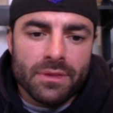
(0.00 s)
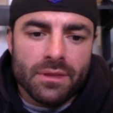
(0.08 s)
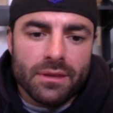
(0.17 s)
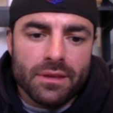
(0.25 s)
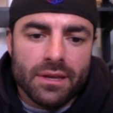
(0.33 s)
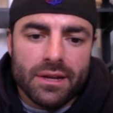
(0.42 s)

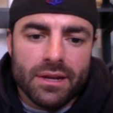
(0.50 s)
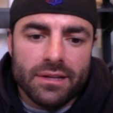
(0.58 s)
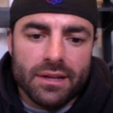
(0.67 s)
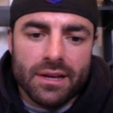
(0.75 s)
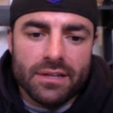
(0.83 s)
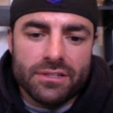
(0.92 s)
and I
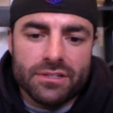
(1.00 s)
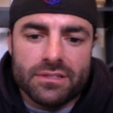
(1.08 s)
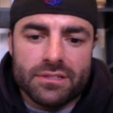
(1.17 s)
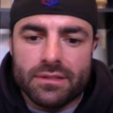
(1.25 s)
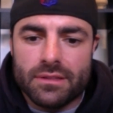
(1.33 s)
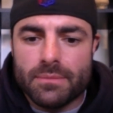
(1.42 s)
did, I
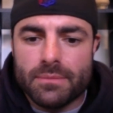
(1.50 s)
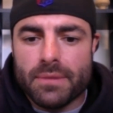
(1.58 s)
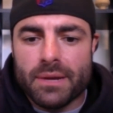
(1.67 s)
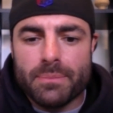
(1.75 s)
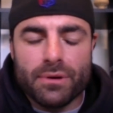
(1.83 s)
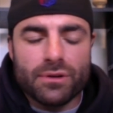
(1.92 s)
just,
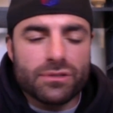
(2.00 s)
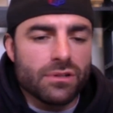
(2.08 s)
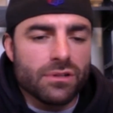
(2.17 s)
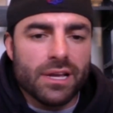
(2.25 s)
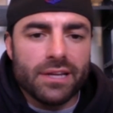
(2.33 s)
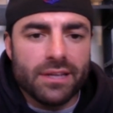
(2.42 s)
my
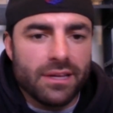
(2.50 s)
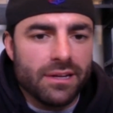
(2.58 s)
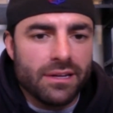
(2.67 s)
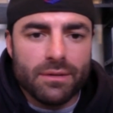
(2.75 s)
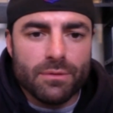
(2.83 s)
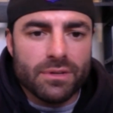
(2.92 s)
personal
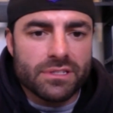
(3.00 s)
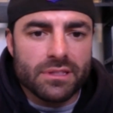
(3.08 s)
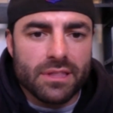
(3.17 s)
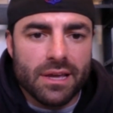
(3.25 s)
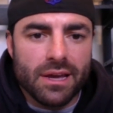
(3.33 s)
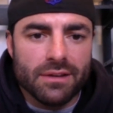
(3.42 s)
identity
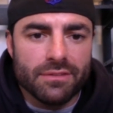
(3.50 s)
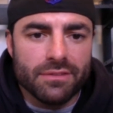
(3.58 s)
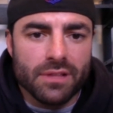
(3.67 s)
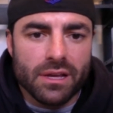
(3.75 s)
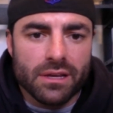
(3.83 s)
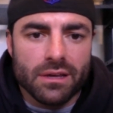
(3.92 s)
wasn't that of
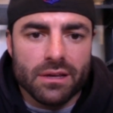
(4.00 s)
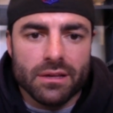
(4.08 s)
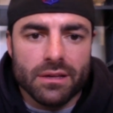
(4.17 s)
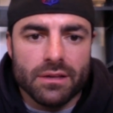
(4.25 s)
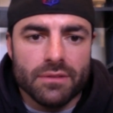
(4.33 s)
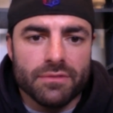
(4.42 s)
like a,
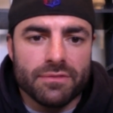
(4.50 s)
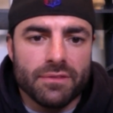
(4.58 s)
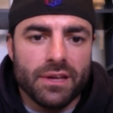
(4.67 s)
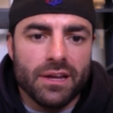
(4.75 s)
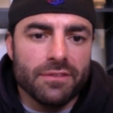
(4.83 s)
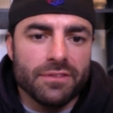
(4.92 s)

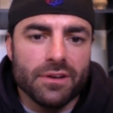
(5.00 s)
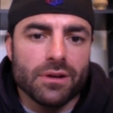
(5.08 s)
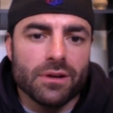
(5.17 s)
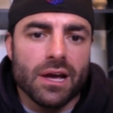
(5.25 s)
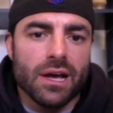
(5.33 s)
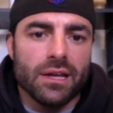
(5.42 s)
a NFL
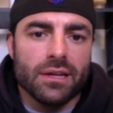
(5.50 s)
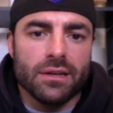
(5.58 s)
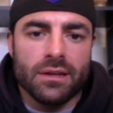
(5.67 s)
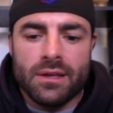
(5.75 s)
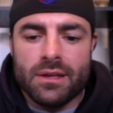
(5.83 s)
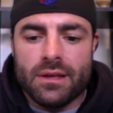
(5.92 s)
guy. And,
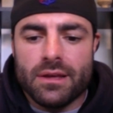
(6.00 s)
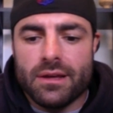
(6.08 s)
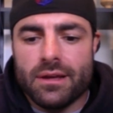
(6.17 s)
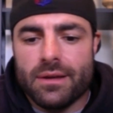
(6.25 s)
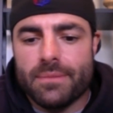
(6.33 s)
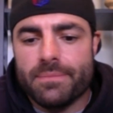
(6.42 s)

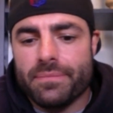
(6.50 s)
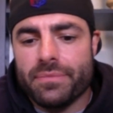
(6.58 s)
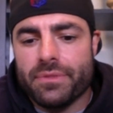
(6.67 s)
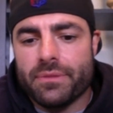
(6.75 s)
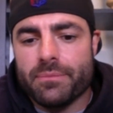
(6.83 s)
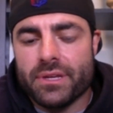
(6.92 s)
um,
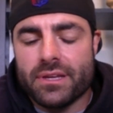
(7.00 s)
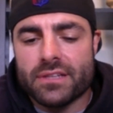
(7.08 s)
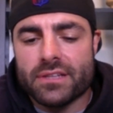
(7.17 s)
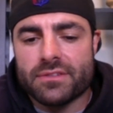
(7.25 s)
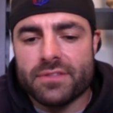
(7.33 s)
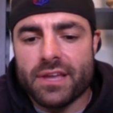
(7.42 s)

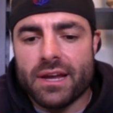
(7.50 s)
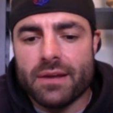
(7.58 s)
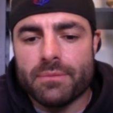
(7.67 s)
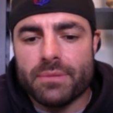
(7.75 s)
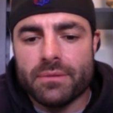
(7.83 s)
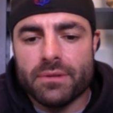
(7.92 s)
because of that,
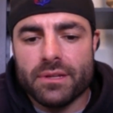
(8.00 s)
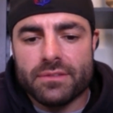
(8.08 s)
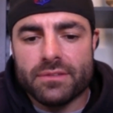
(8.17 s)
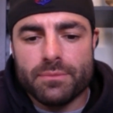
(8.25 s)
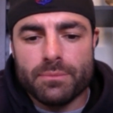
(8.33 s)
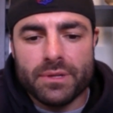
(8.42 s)
I've been
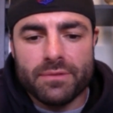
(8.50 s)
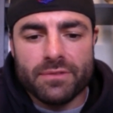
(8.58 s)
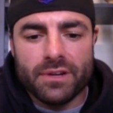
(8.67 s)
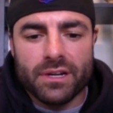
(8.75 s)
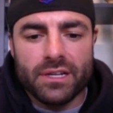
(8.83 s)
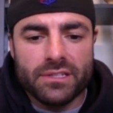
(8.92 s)
it's been
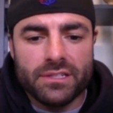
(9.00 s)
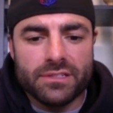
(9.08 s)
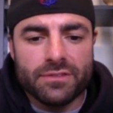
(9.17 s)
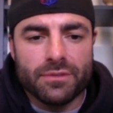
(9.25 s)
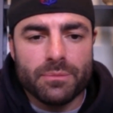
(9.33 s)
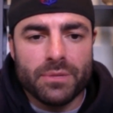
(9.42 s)
very easy
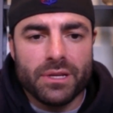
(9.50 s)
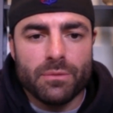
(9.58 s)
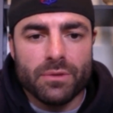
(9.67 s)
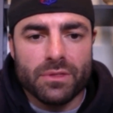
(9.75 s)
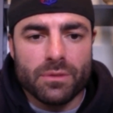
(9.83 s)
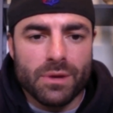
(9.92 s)
for me
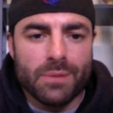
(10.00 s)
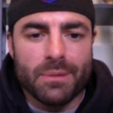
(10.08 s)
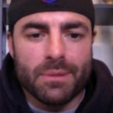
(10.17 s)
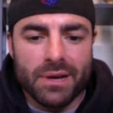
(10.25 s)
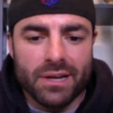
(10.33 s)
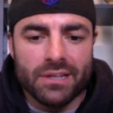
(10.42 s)
with the way my
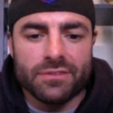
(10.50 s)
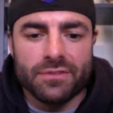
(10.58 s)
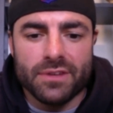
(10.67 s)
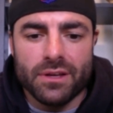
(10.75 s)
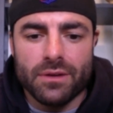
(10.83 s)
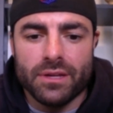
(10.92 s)
body's
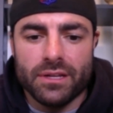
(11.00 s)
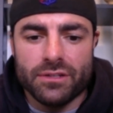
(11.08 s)
felt and